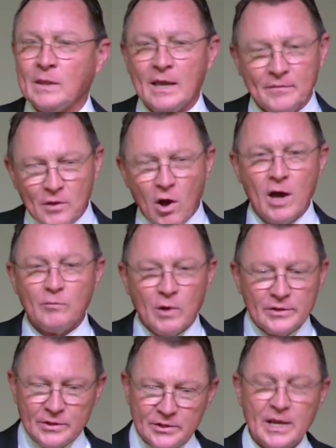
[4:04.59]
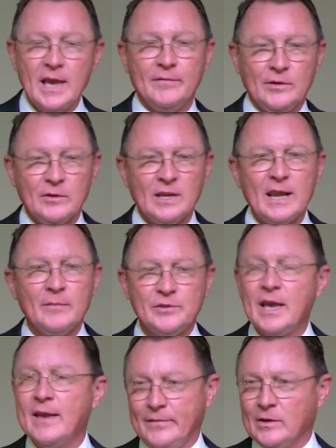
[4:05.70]
if God wants to save you, let him
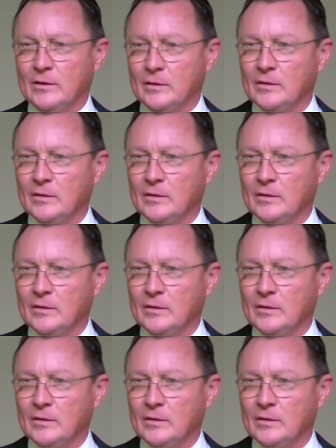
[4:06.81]
save you.